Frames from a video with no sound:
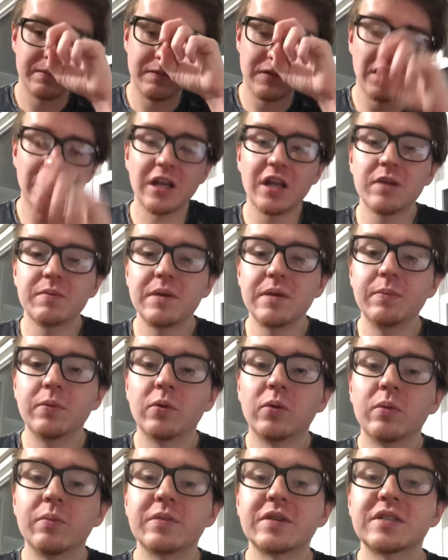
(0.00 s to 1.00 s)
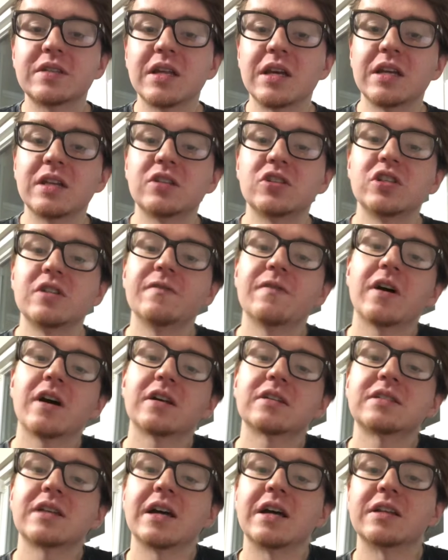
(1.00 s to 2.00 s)
A lot of people mistake
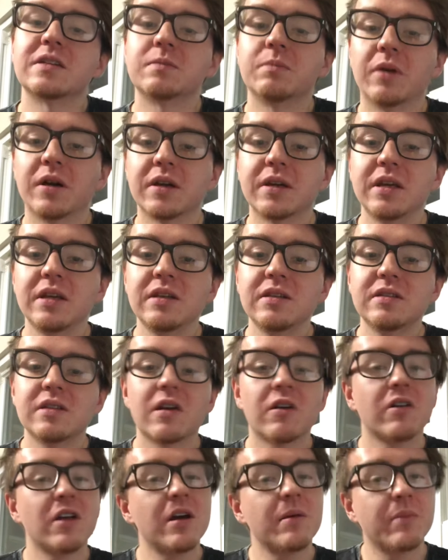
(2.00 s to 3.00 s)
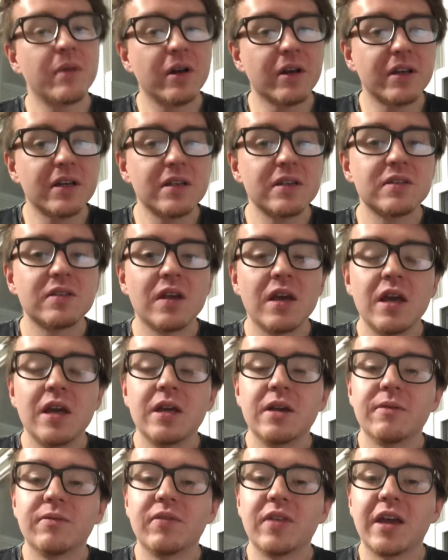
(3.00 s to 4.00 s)
sheephocks as monkeys. They're not monkeys.
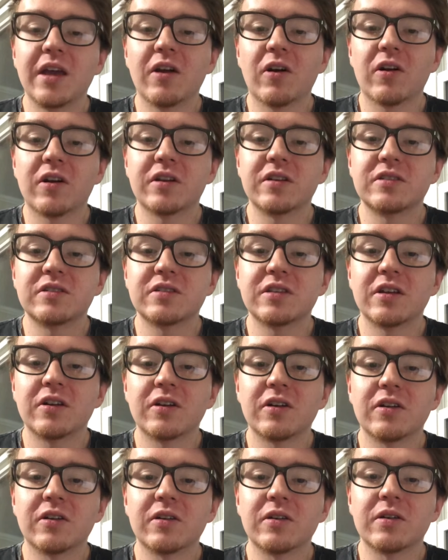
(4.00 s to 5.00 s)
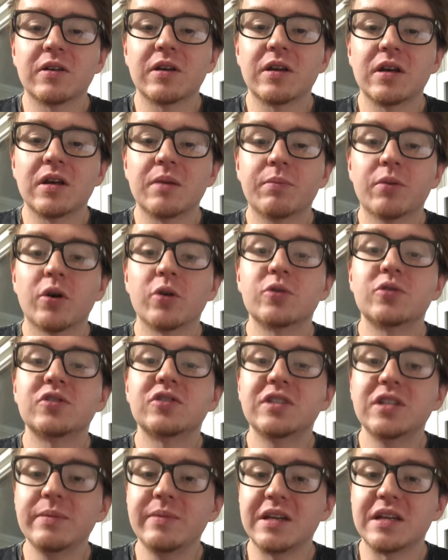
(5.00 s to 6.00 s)
They are considered
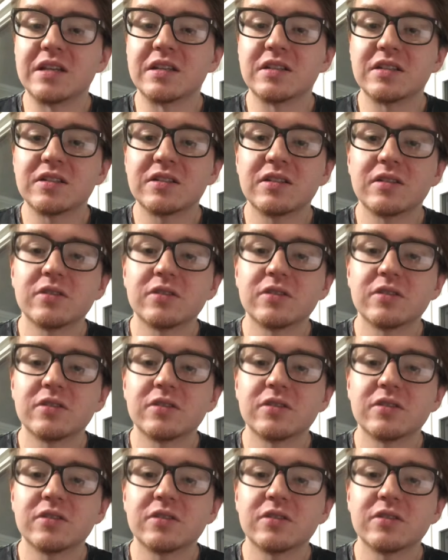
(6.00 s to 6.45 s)
prosimians.